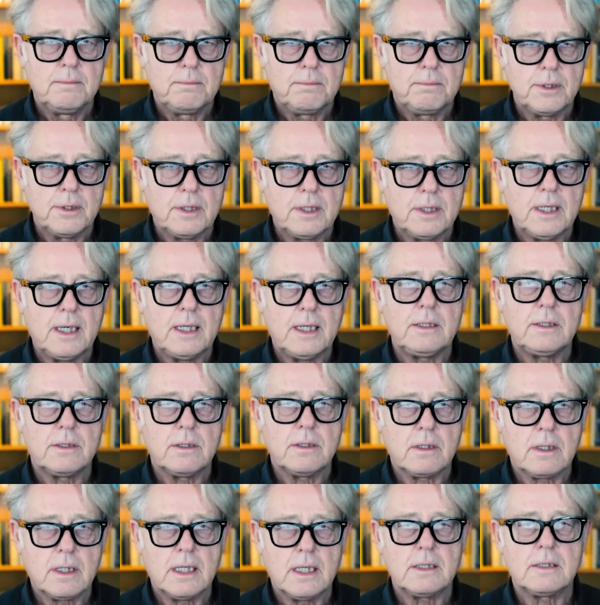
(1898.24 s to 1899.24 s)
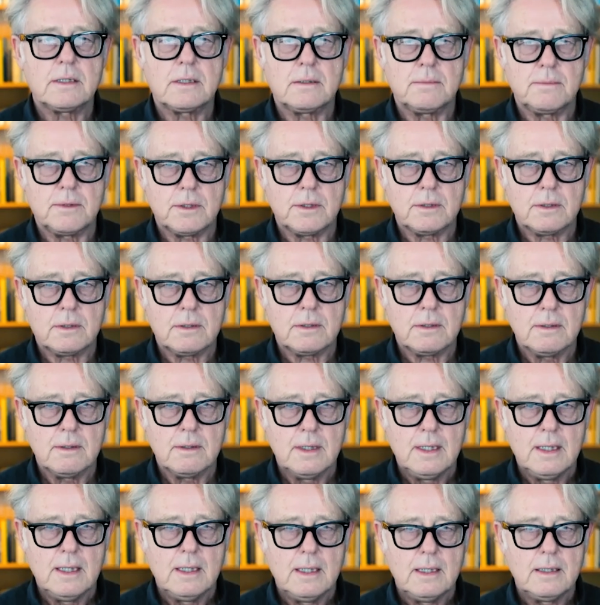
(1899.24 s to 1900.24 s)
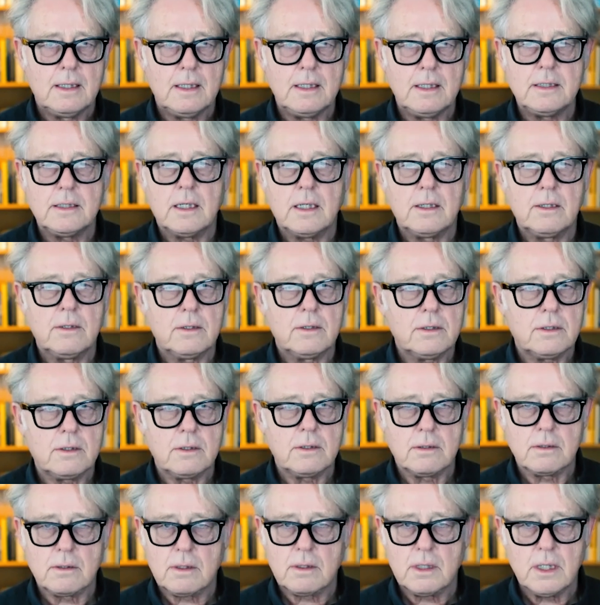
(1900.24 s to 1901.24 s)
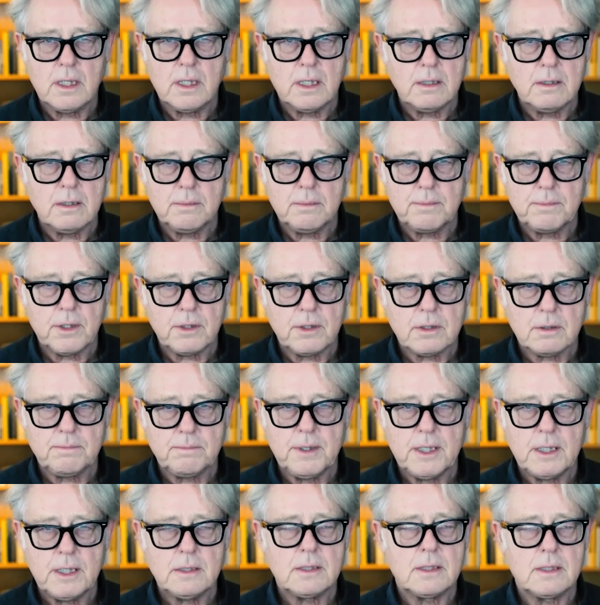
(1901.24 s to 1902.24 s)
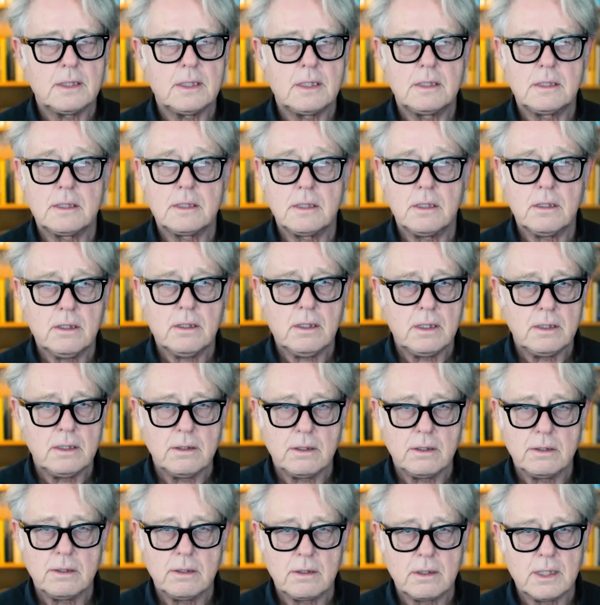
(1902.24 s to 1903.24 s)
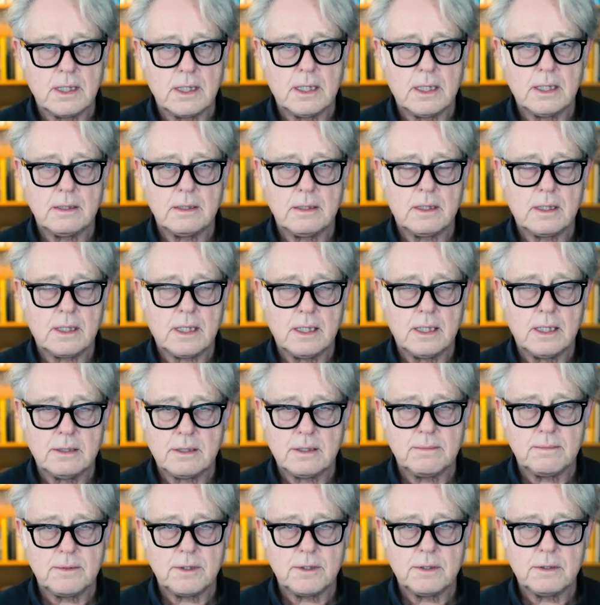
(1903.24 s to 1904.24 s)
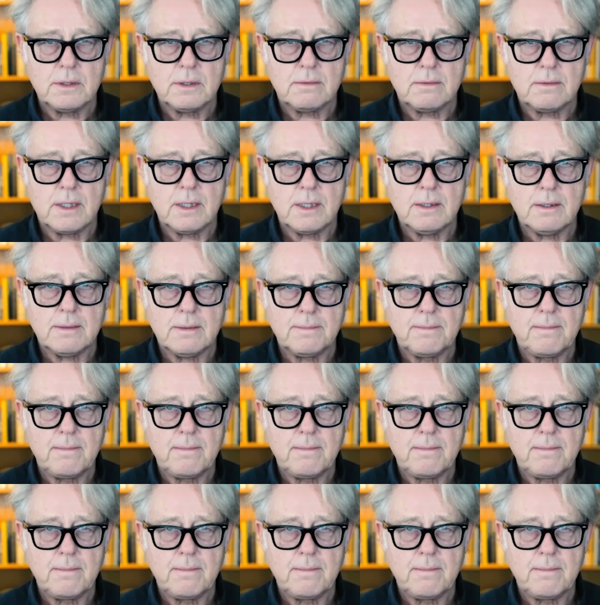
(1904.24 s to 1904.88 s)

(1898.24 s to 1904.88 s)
potential customers these are not your current prospects and it's certainly not your current customers right